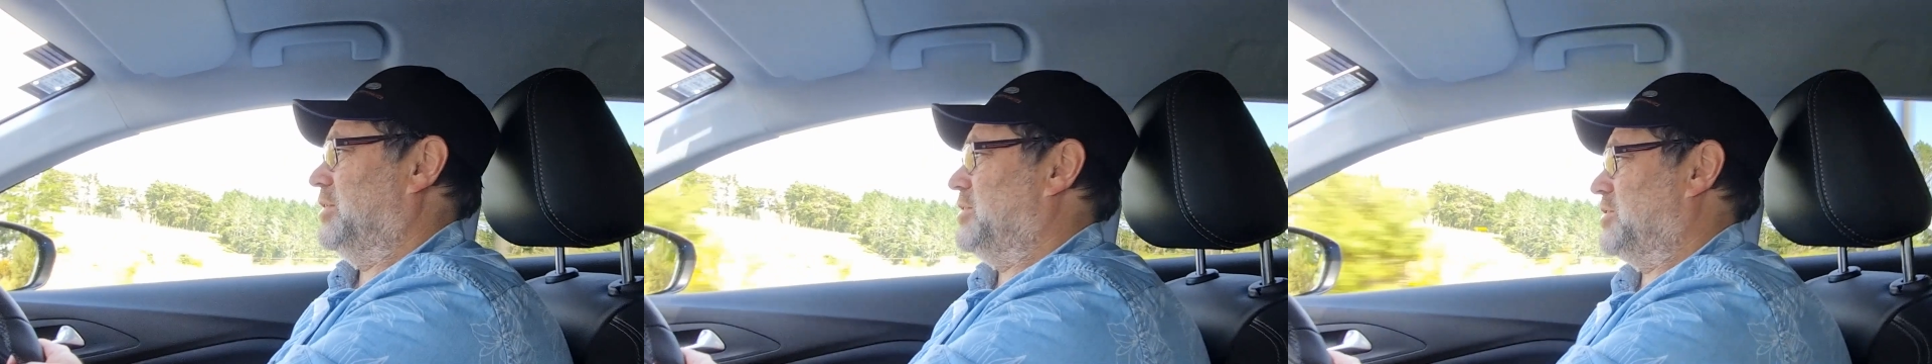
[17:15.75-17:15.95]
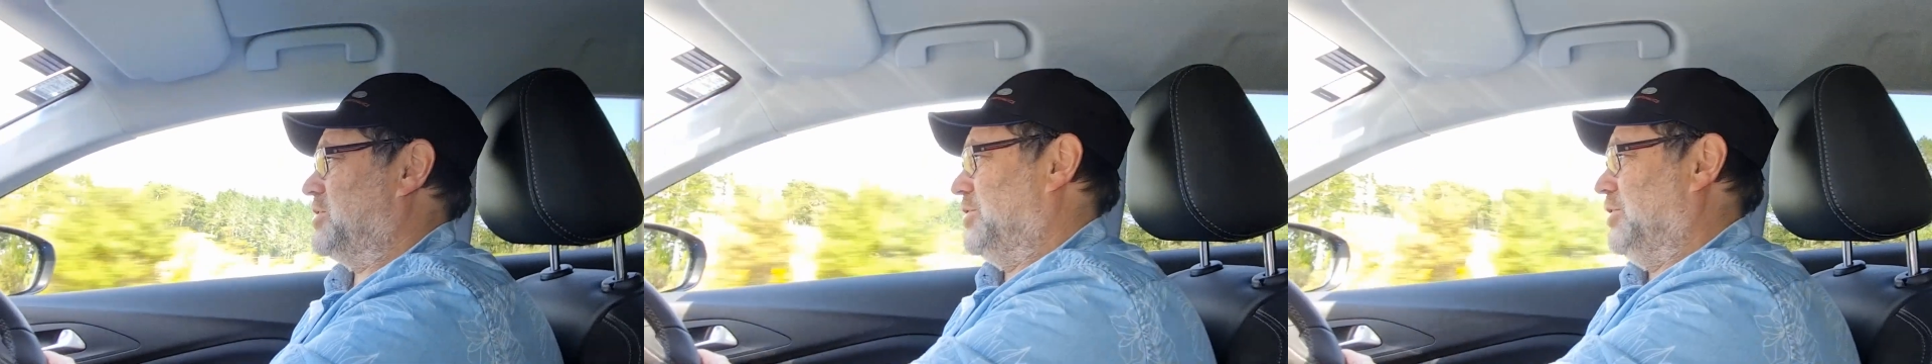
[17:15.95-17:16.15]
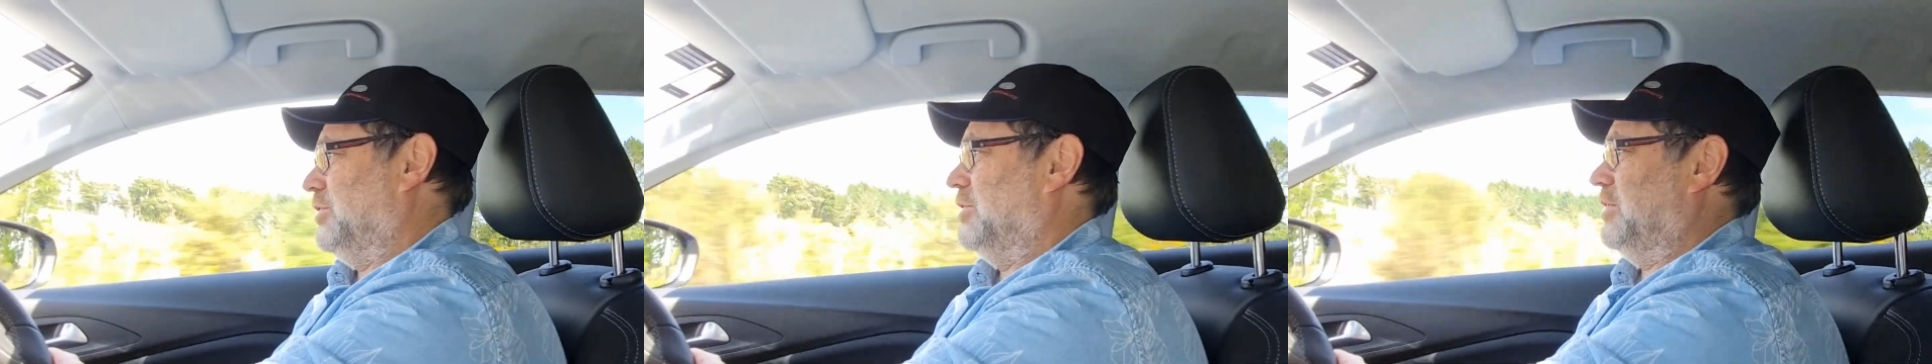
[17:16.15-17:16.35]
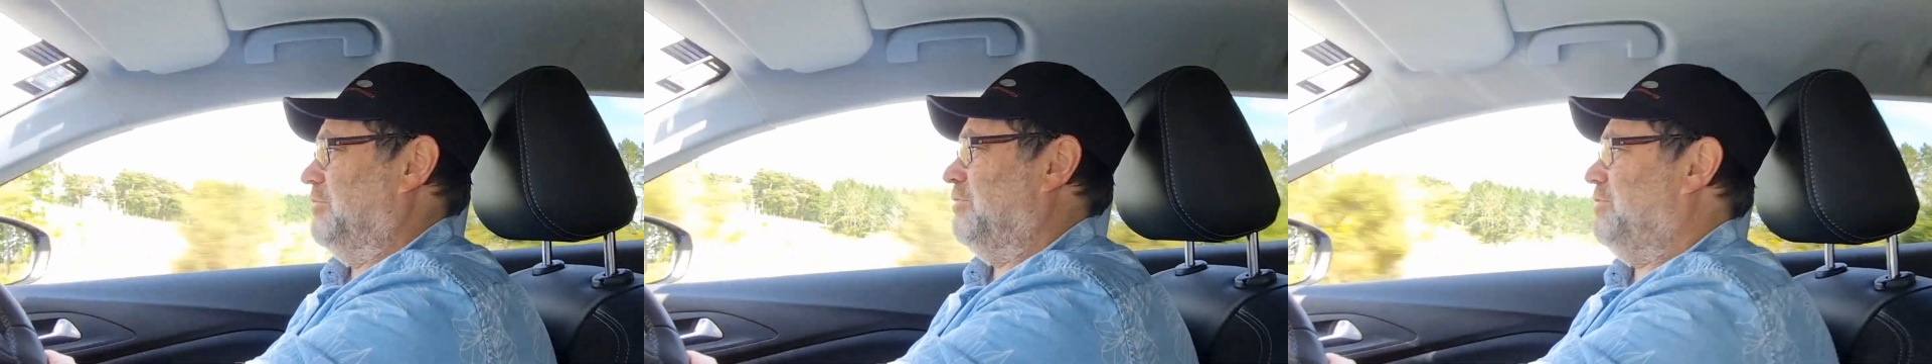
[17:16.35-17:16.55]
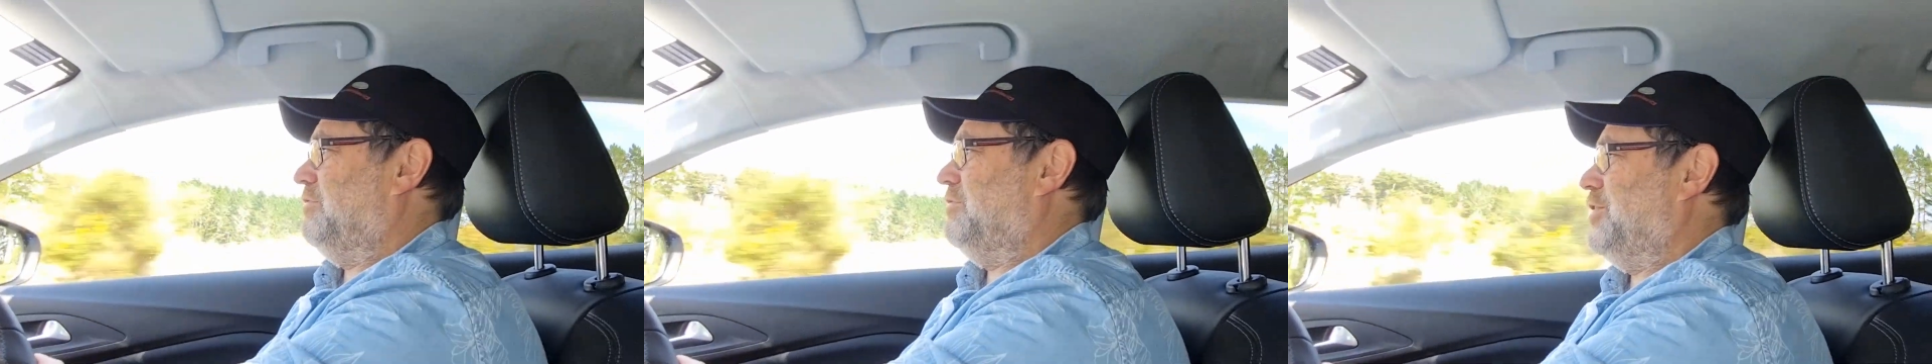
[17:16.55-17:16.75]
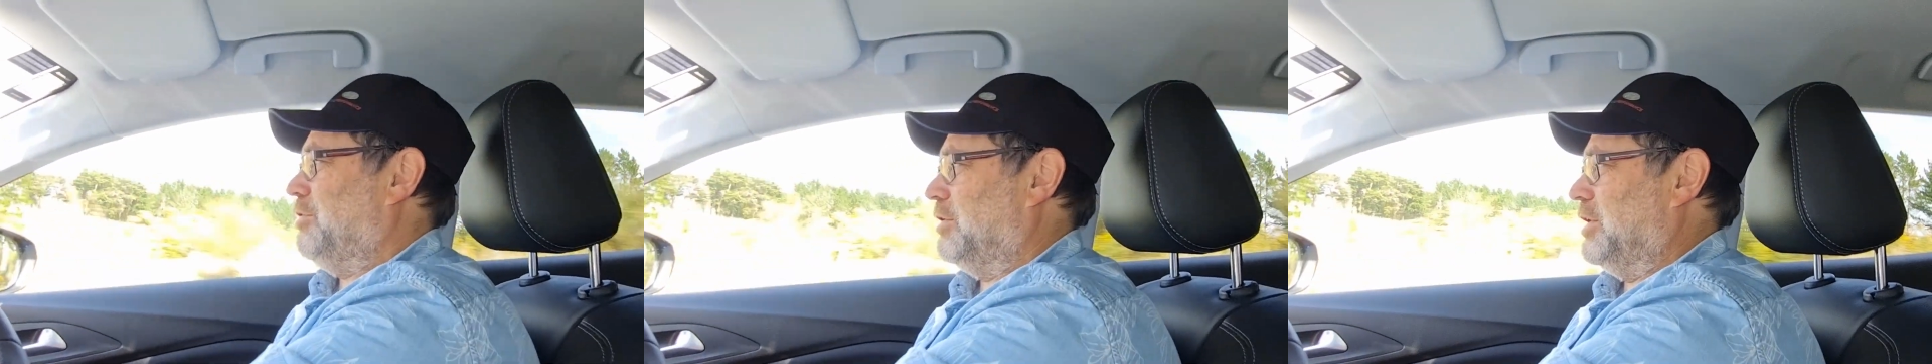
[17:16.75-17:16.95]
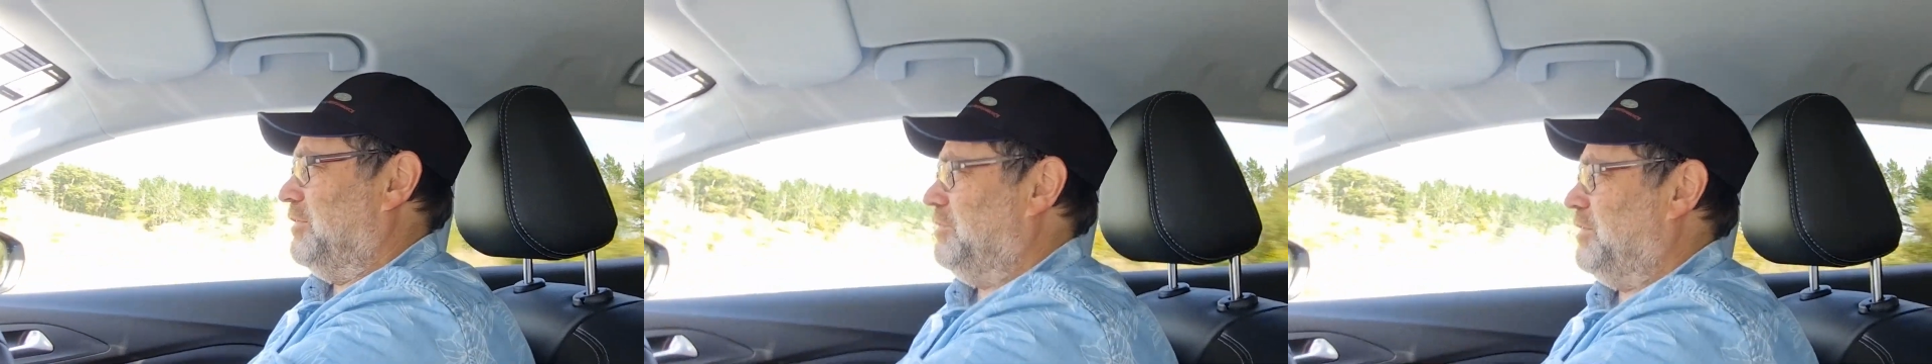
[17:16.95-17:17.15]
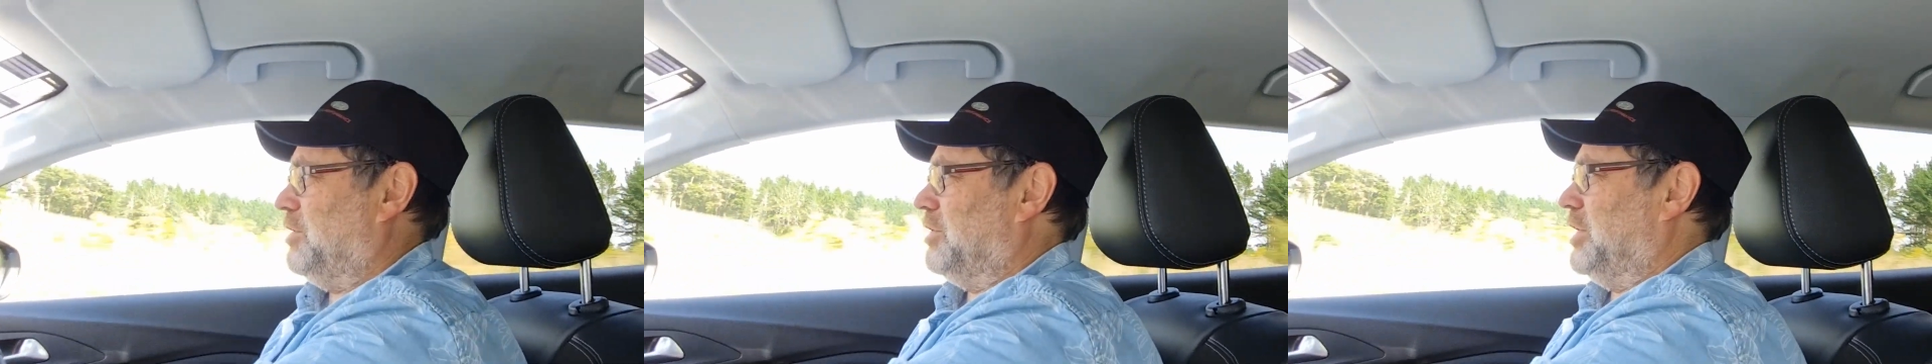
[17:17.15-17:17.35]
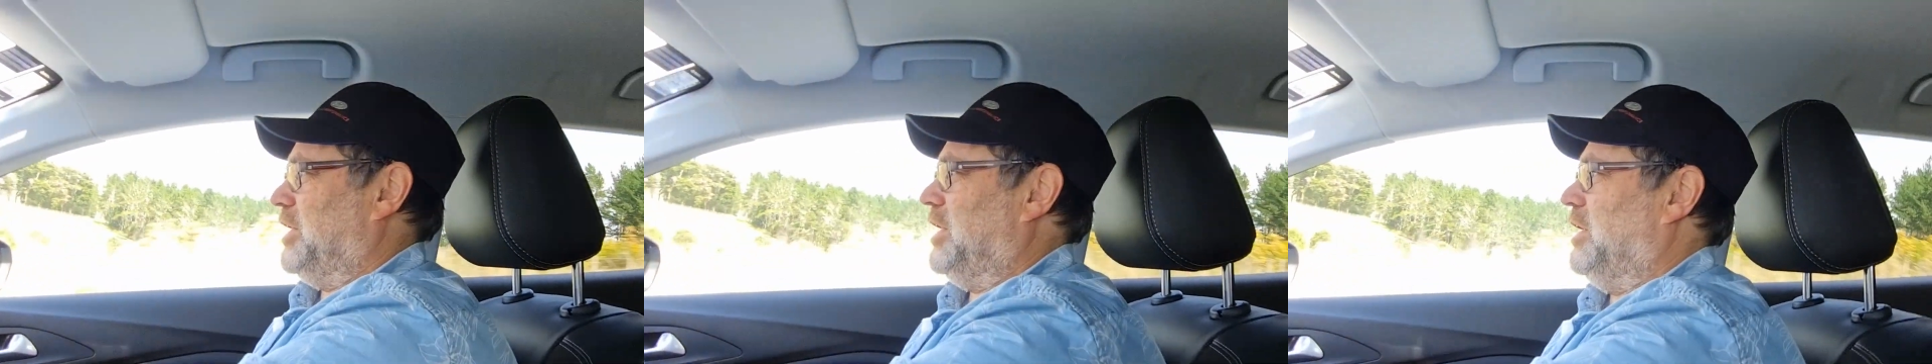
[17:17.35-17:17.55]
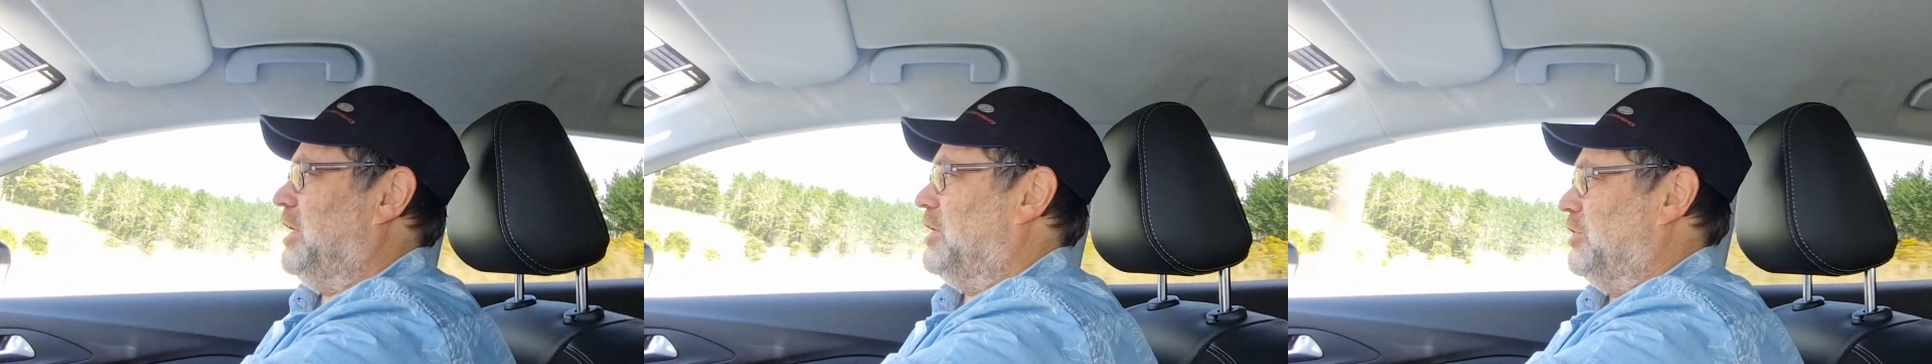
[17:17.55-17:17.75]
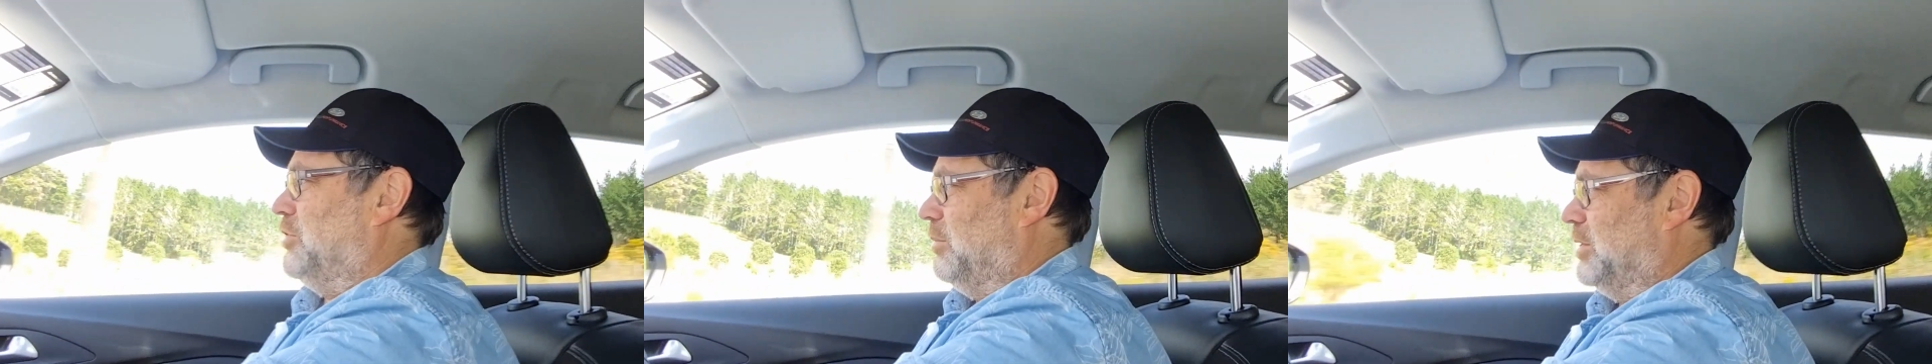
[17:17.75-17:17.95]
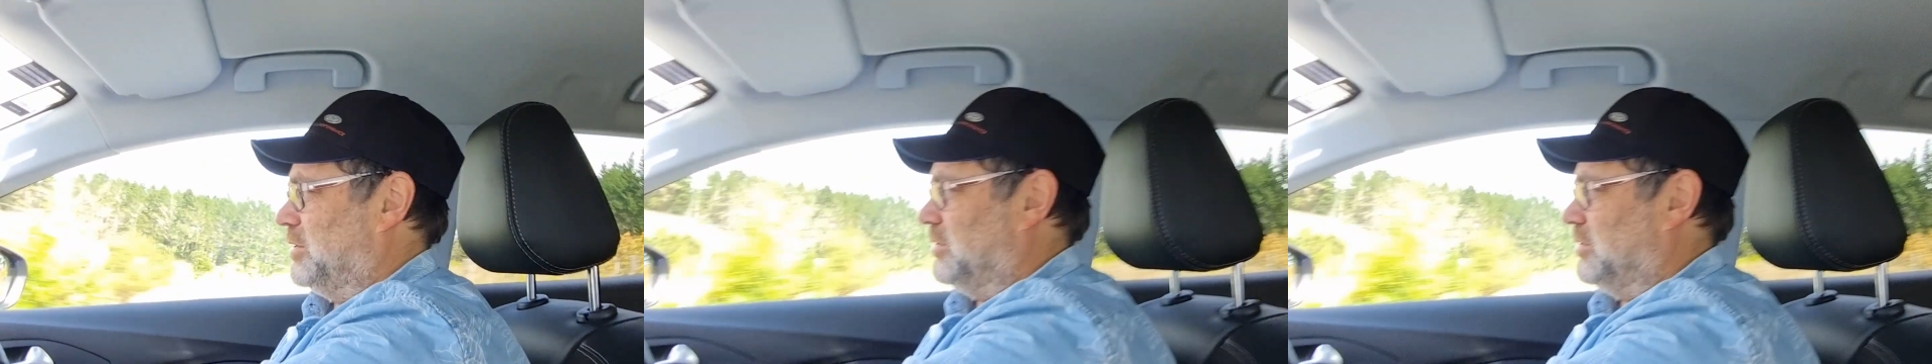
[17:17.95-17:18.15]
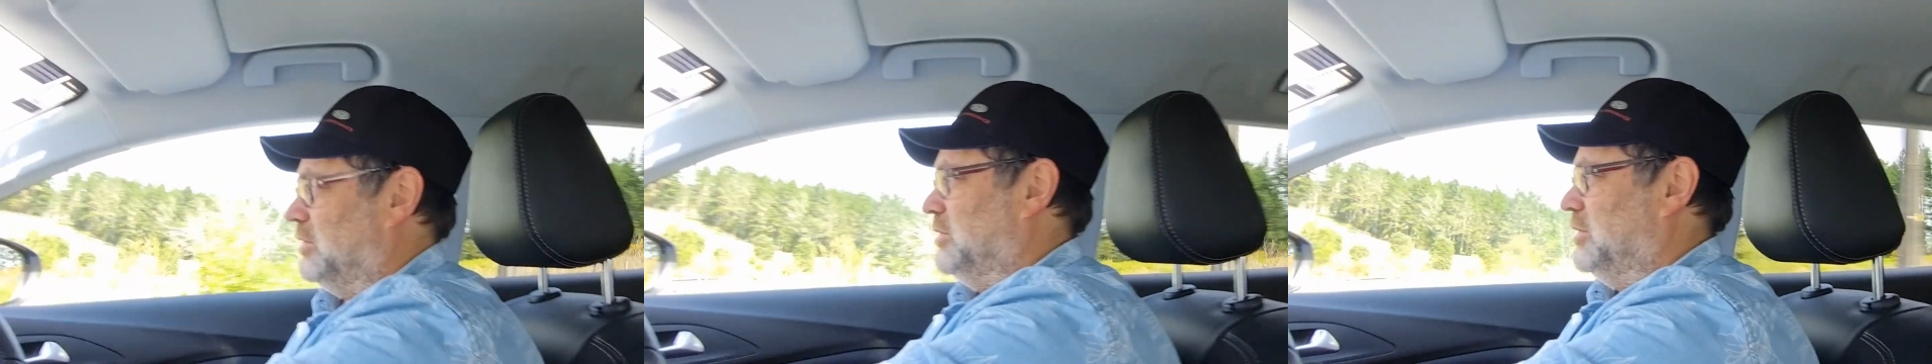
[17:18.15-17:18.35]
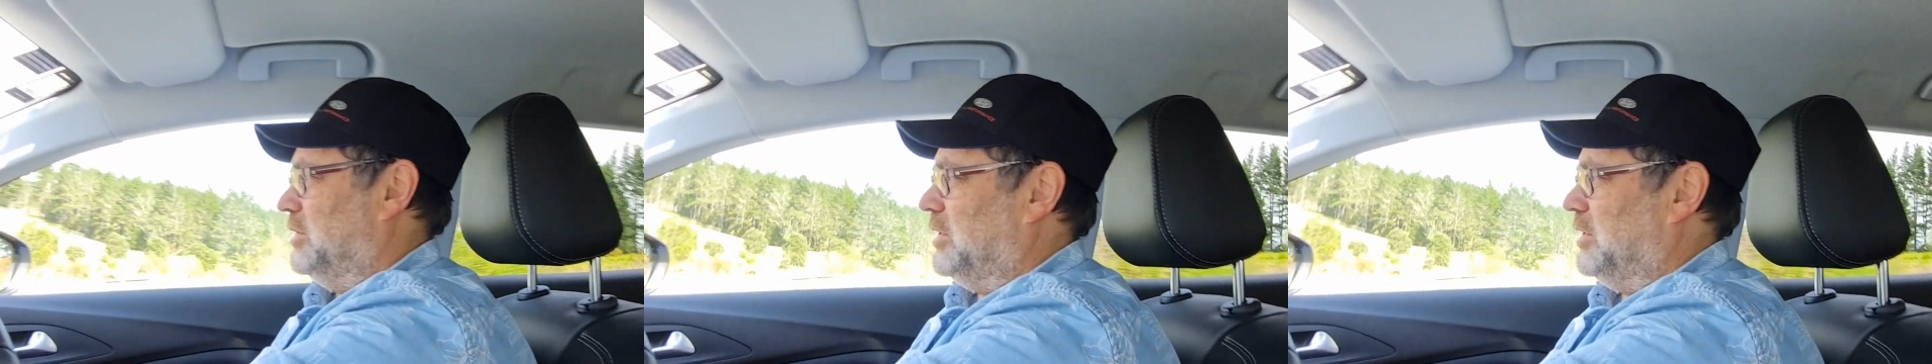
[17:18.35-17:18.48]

it is still very, very economical.